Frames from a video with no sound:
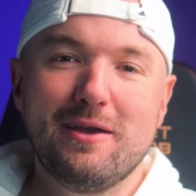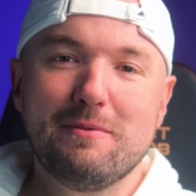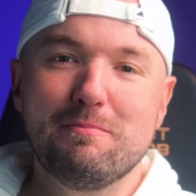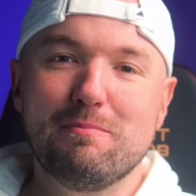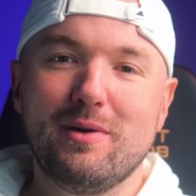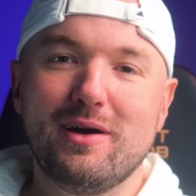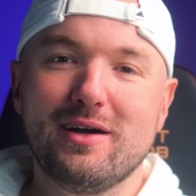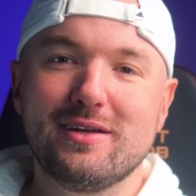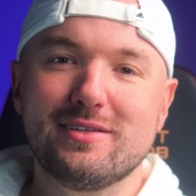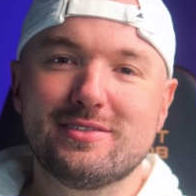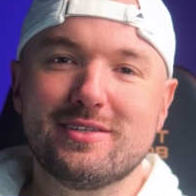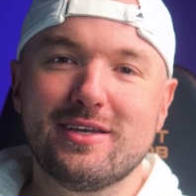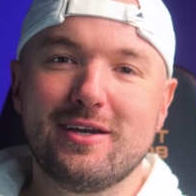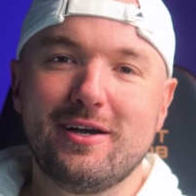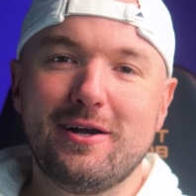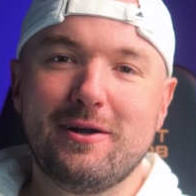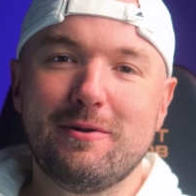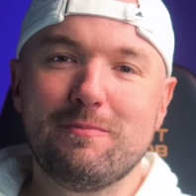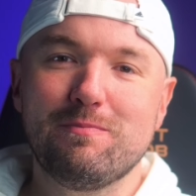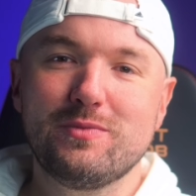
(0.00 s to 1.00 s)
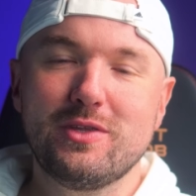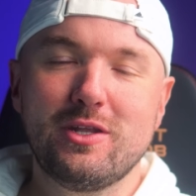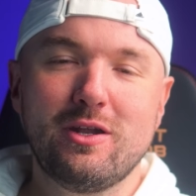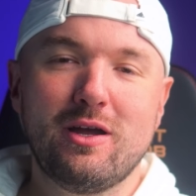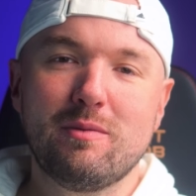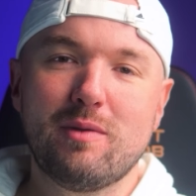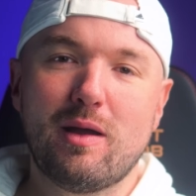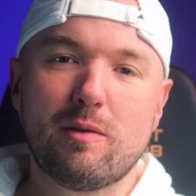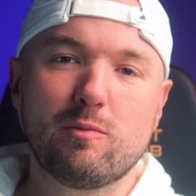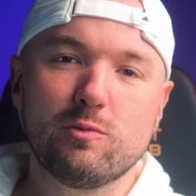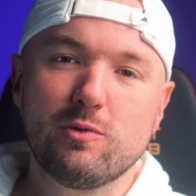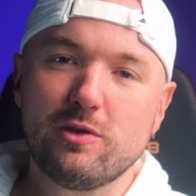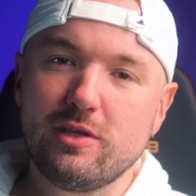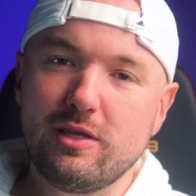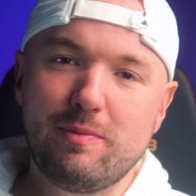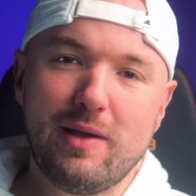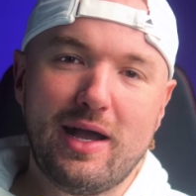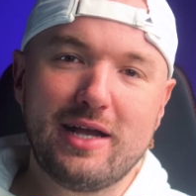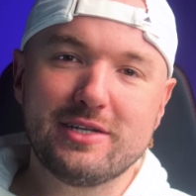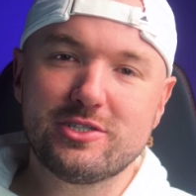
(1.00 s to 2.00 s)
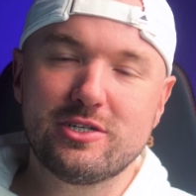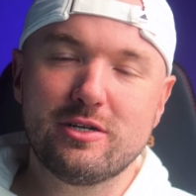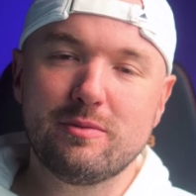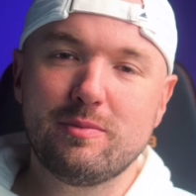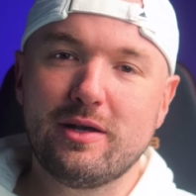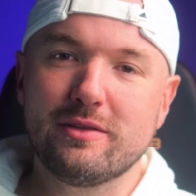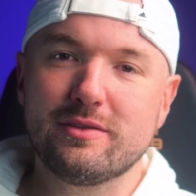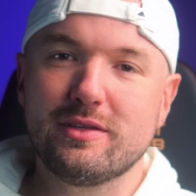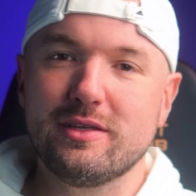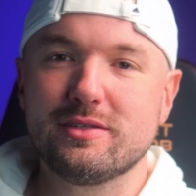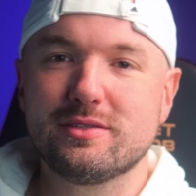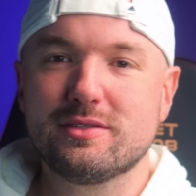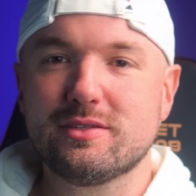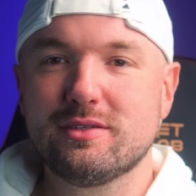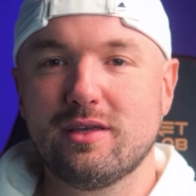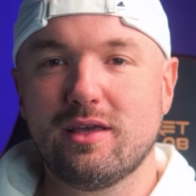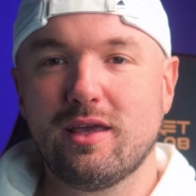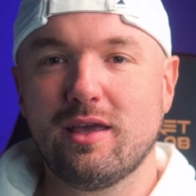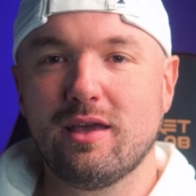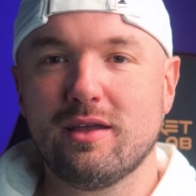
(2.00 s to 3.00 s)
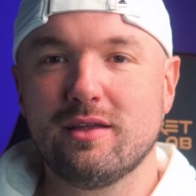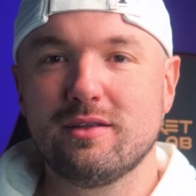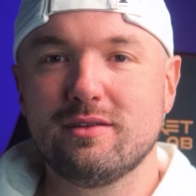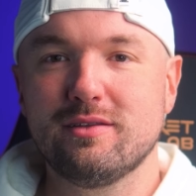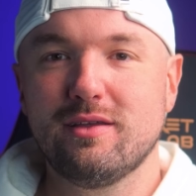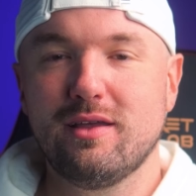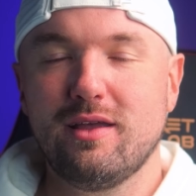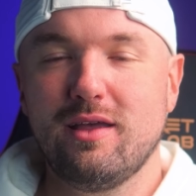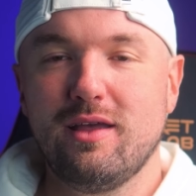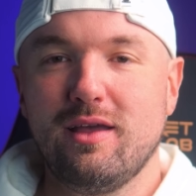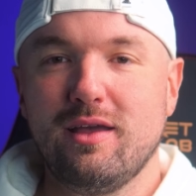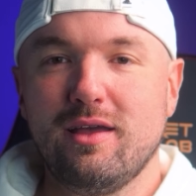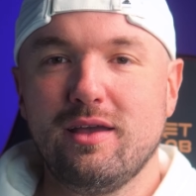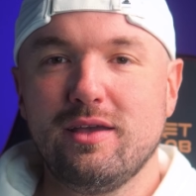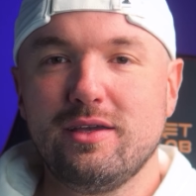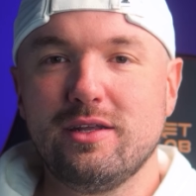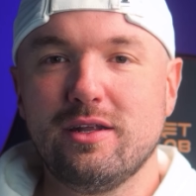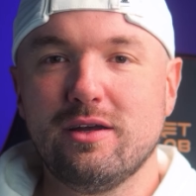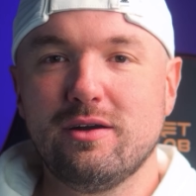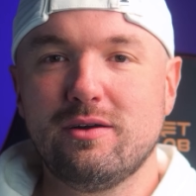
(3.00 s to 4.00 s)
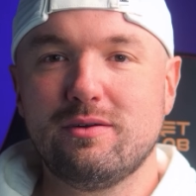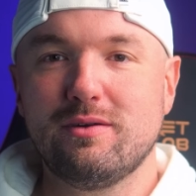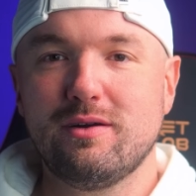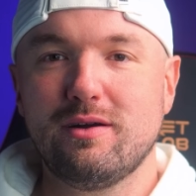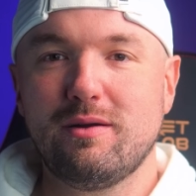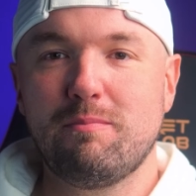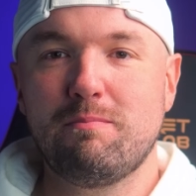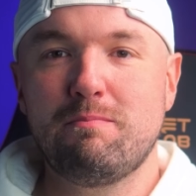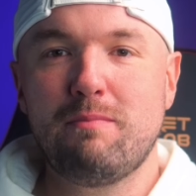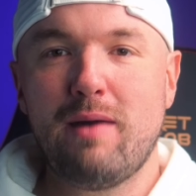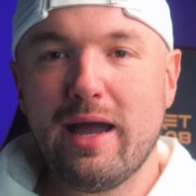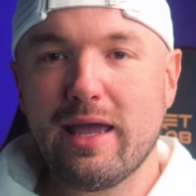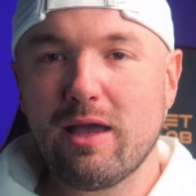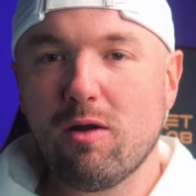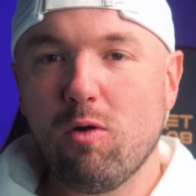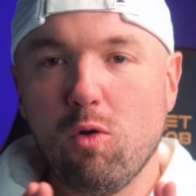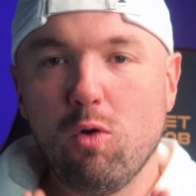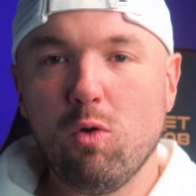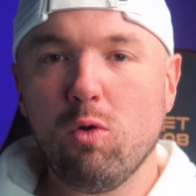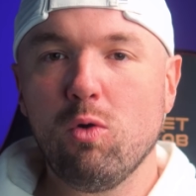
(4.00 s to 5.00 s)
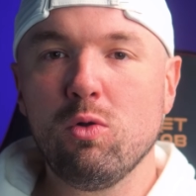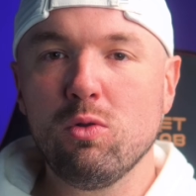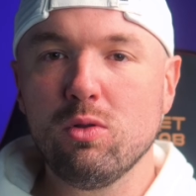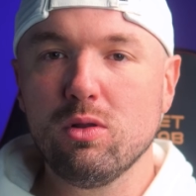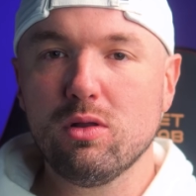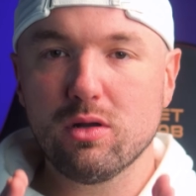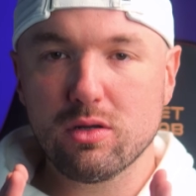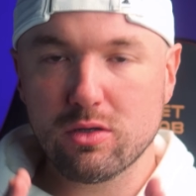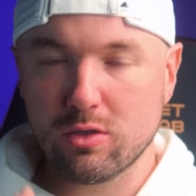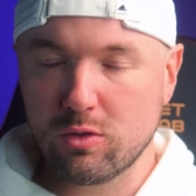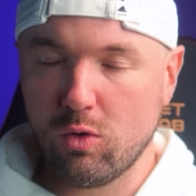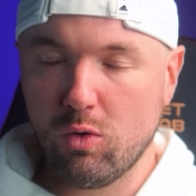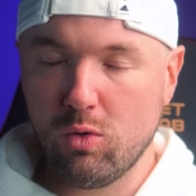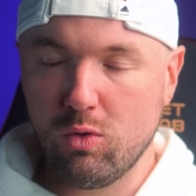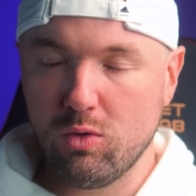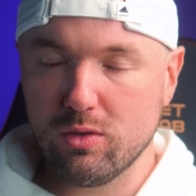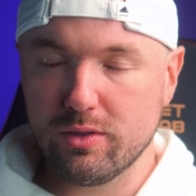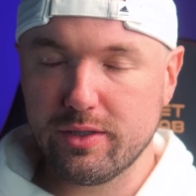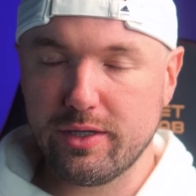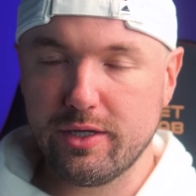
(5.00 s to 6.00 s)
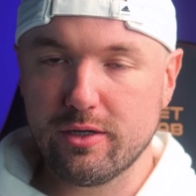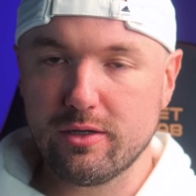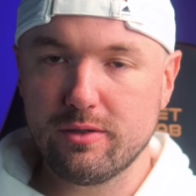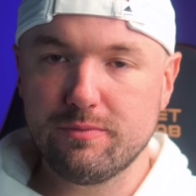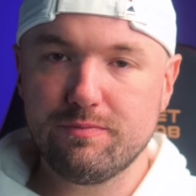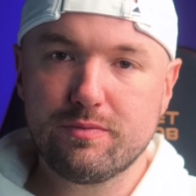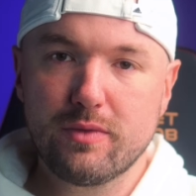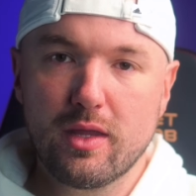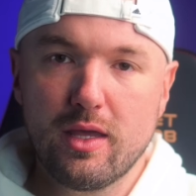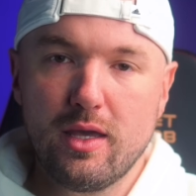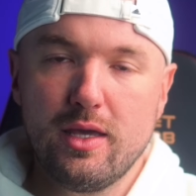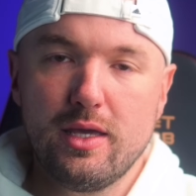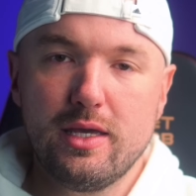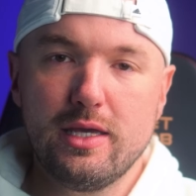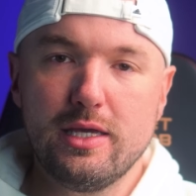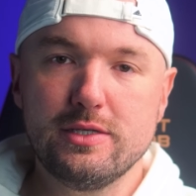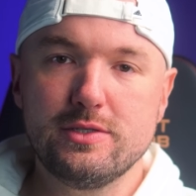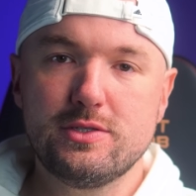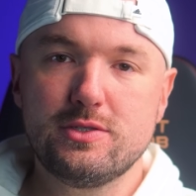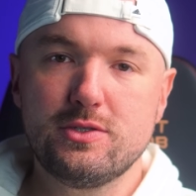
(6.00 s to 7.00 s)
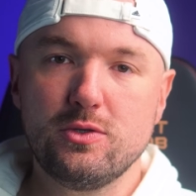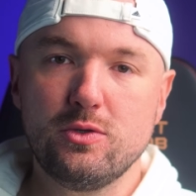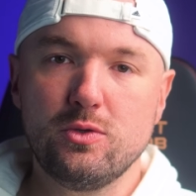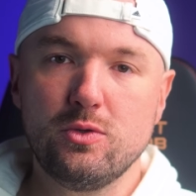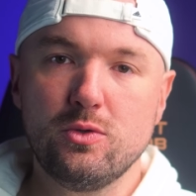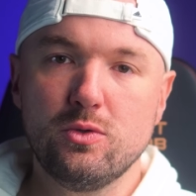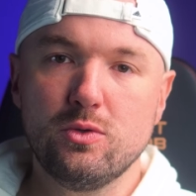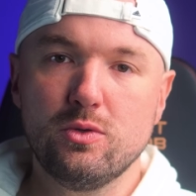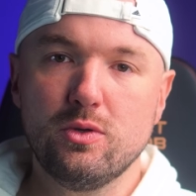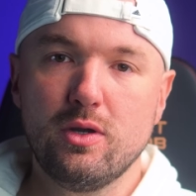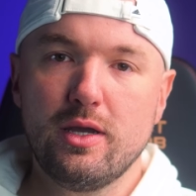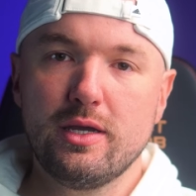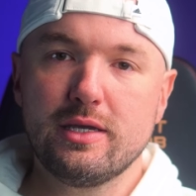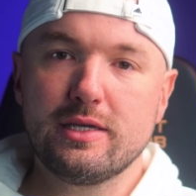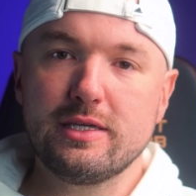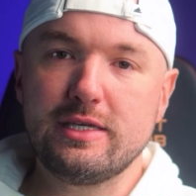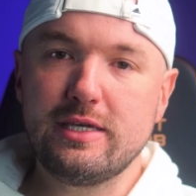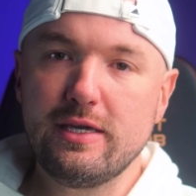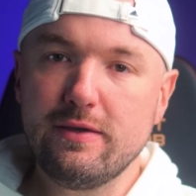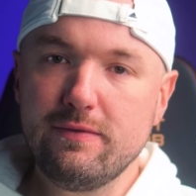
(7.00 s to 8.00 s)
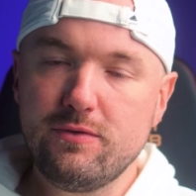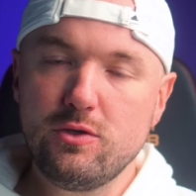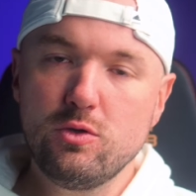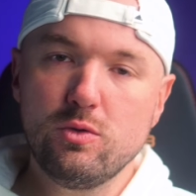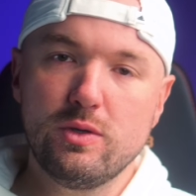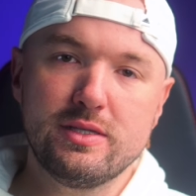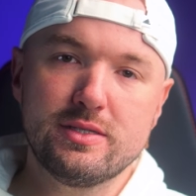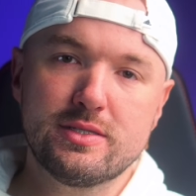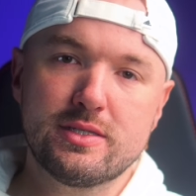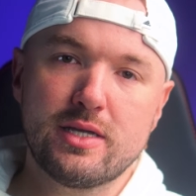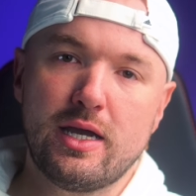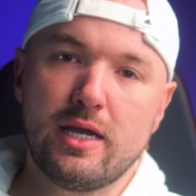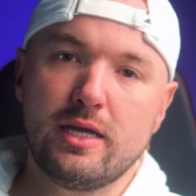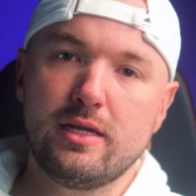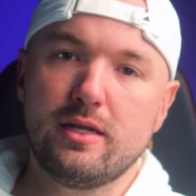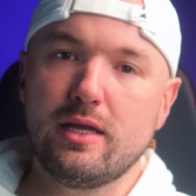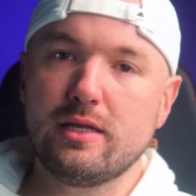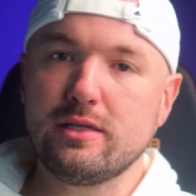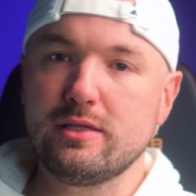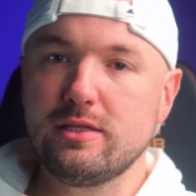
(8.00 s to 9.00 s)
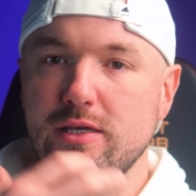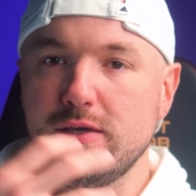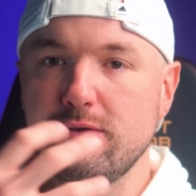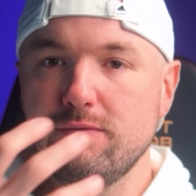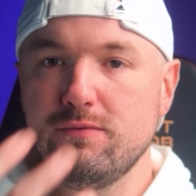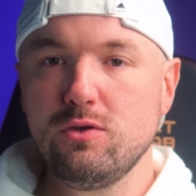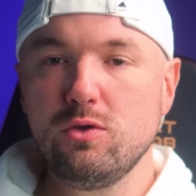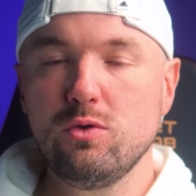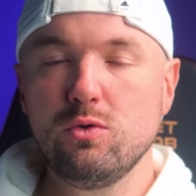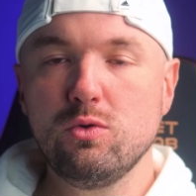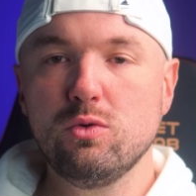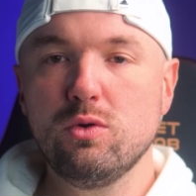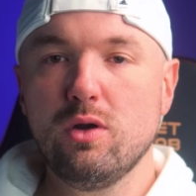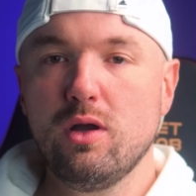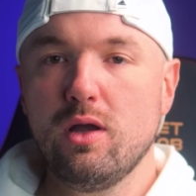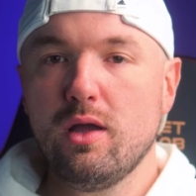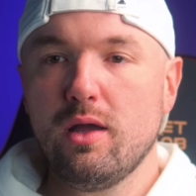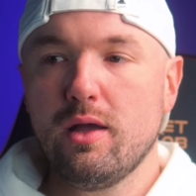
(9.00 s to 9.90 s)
But you know, I'm really passionate about this, and you know, my whole goal here is to give you insight and give you